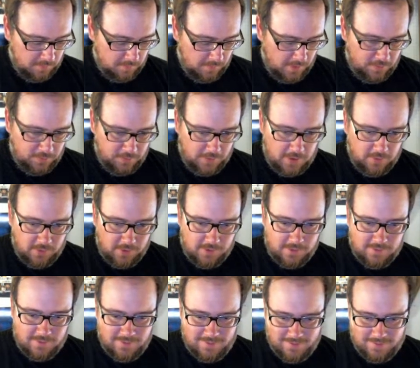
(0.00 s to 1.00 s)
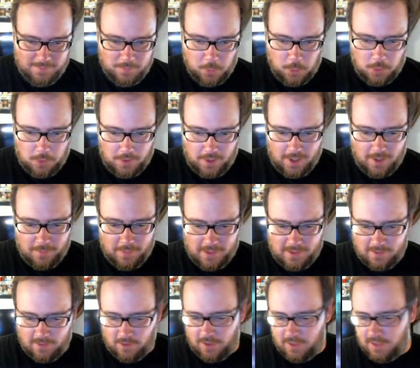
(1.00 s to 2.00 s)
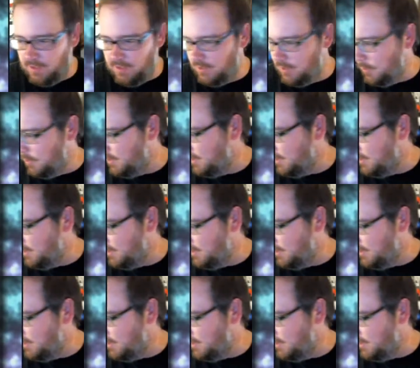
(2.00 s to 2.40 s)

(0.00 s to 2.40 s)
my favorite Mortal Kombat. Okay, that doesn't work.